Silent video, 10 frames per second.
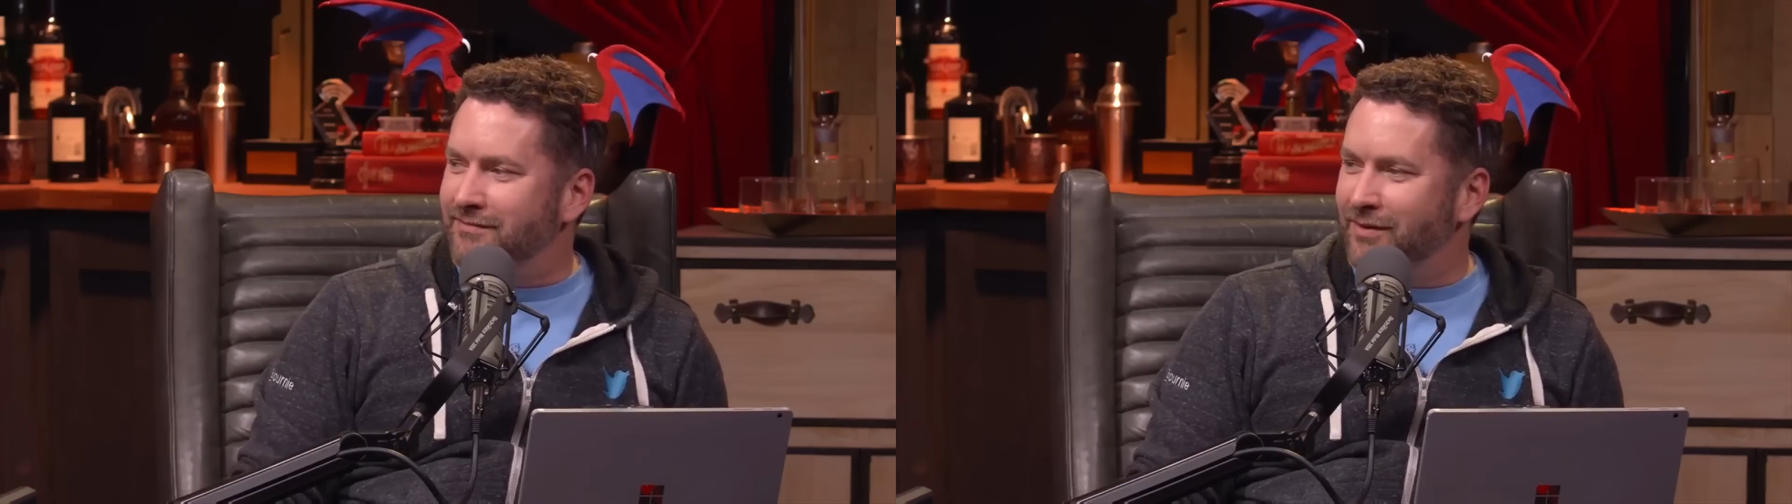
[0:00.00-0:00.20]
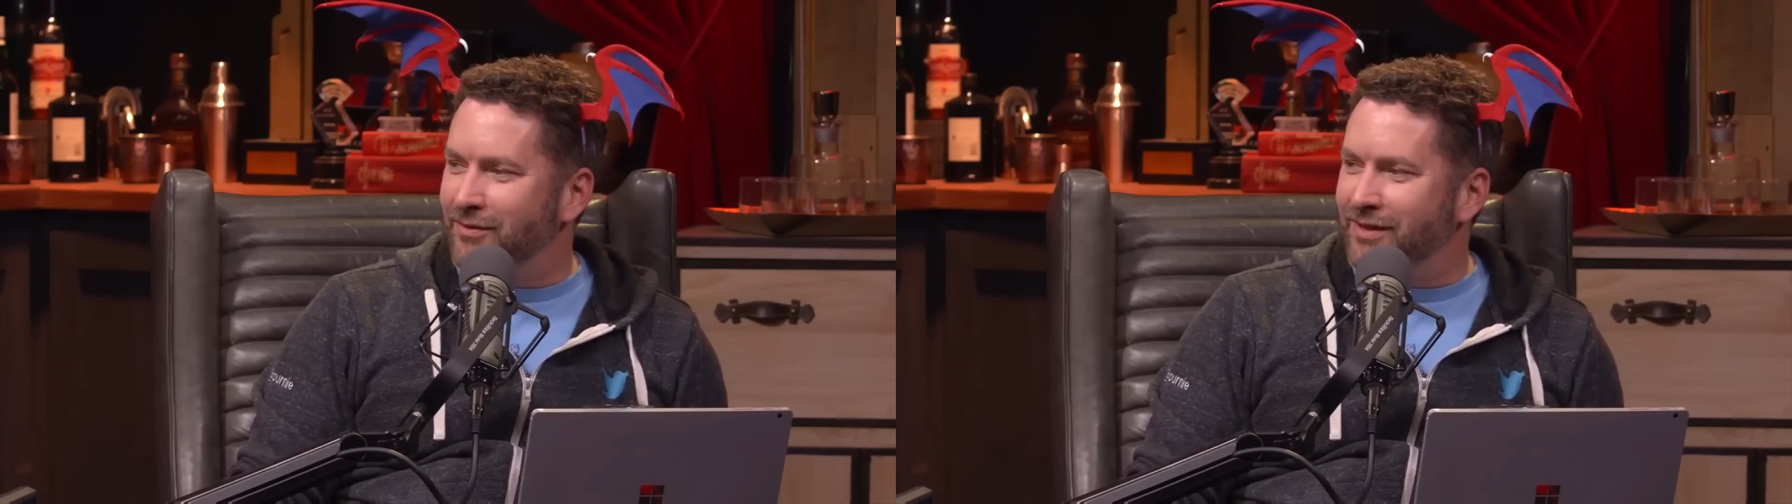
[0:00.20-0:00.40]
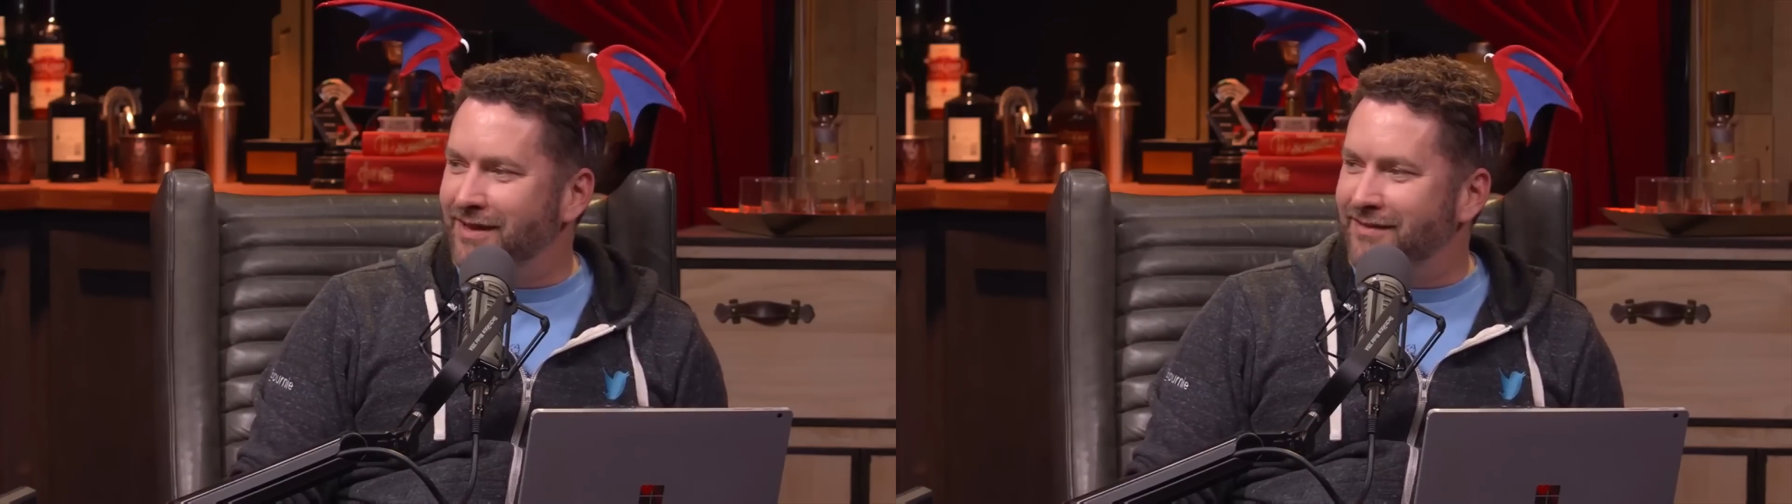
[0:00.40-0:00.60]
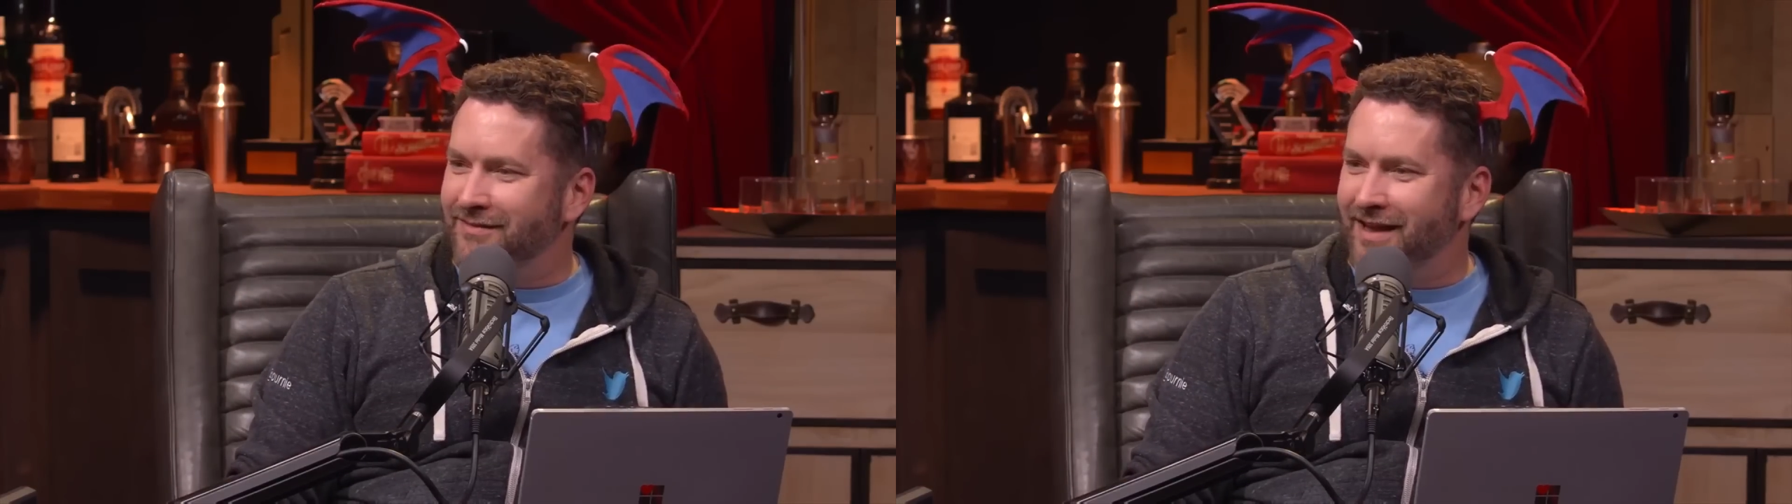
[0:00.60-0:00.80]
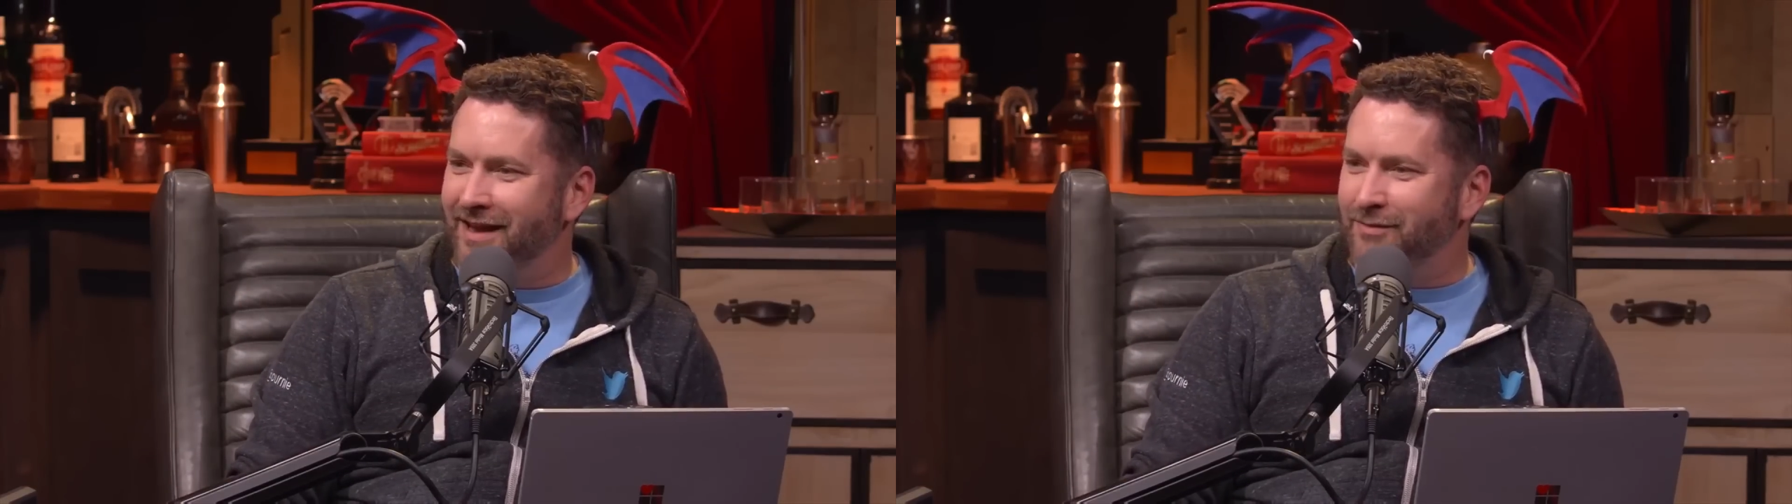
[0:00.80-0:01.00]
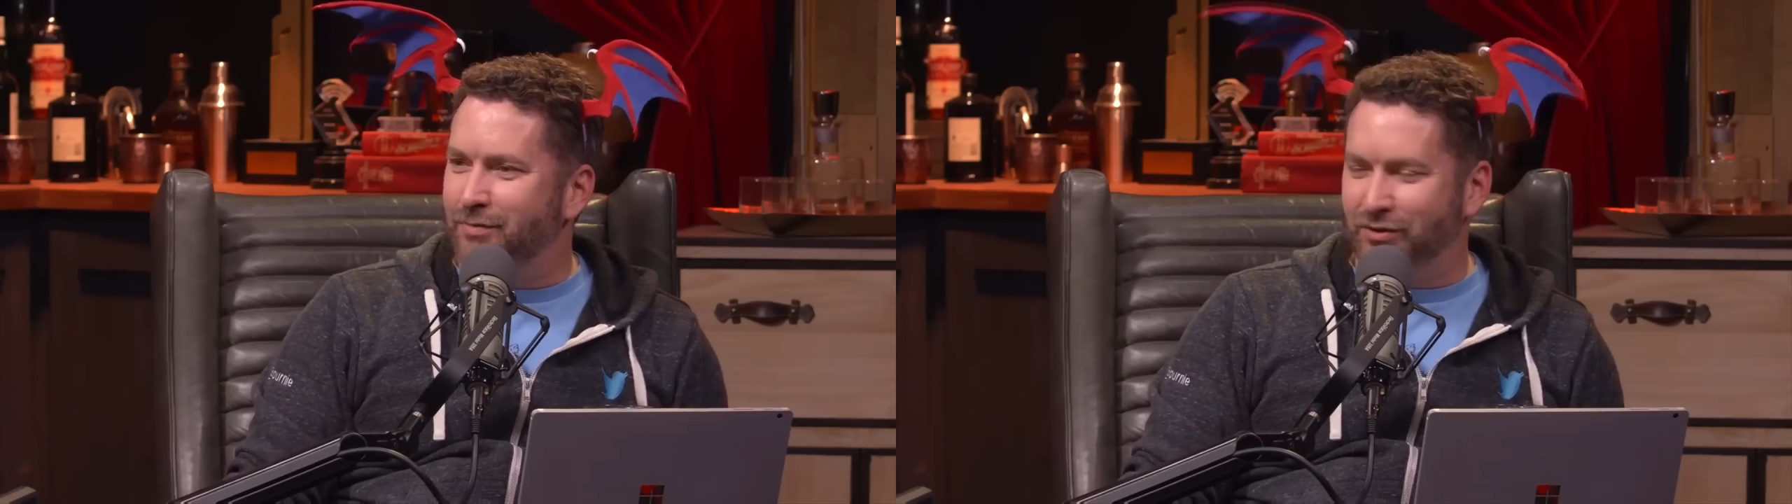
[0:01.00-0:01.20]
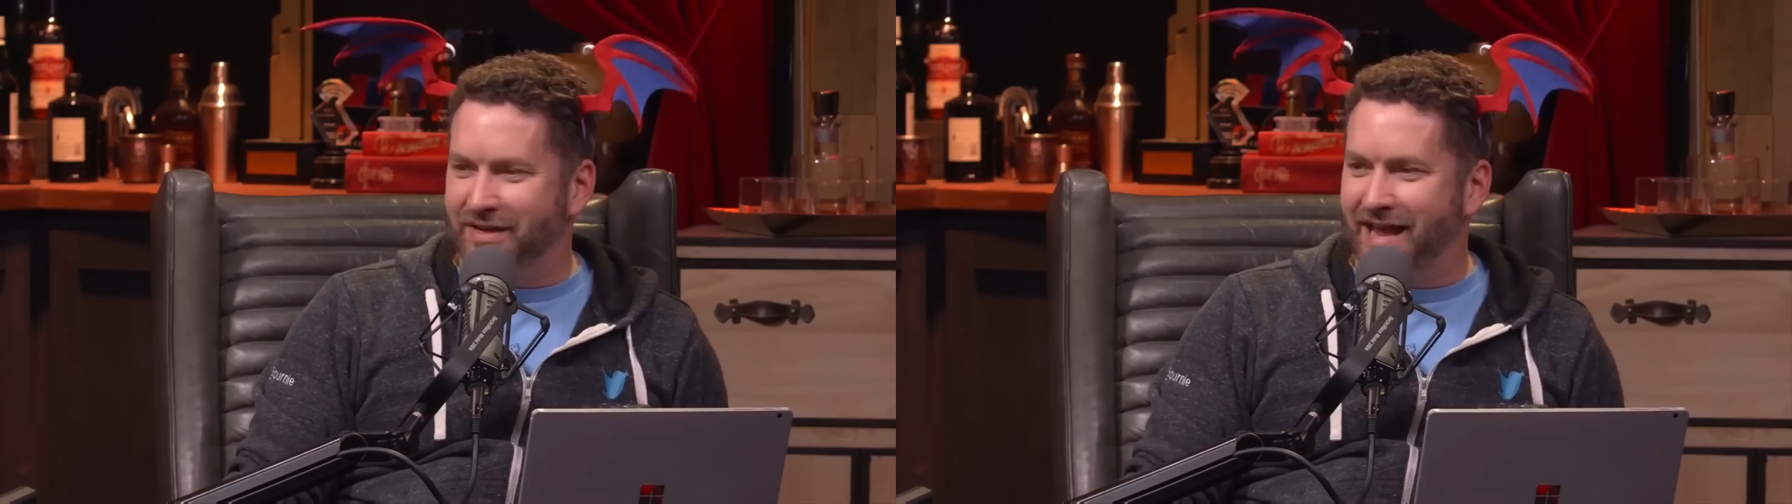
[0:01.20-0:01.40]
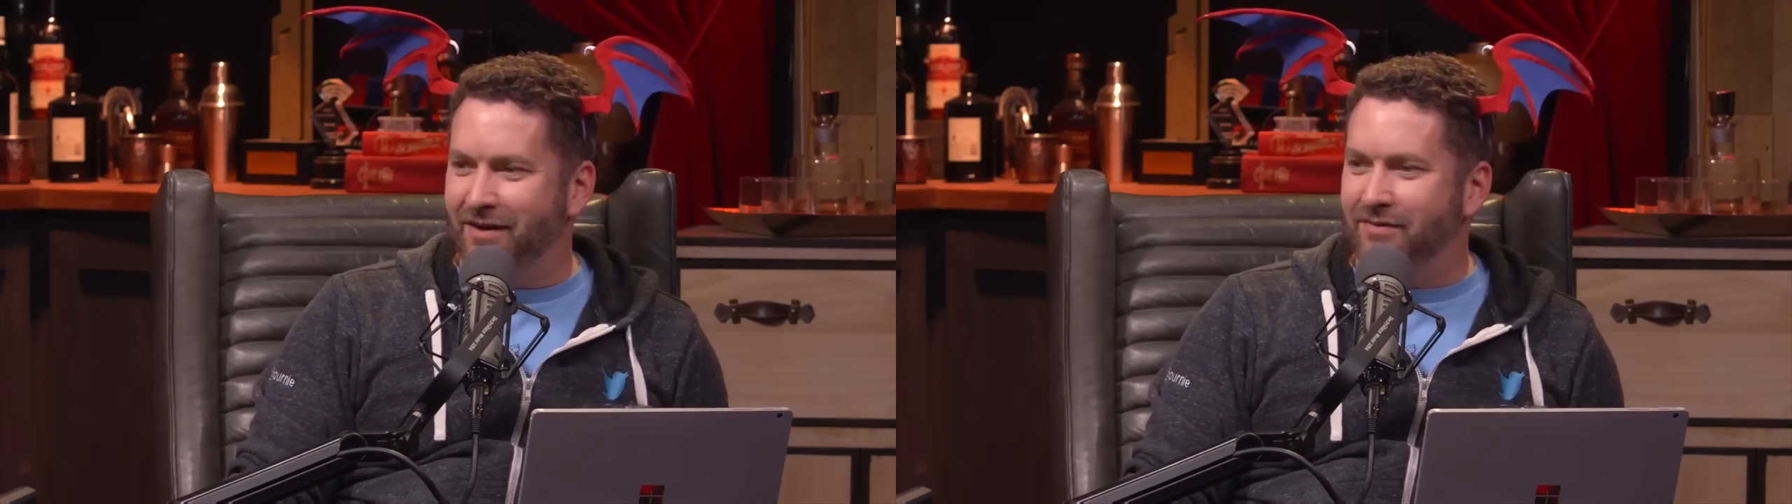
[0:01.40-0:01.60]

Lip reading: They were like, yeah, it pulled it down.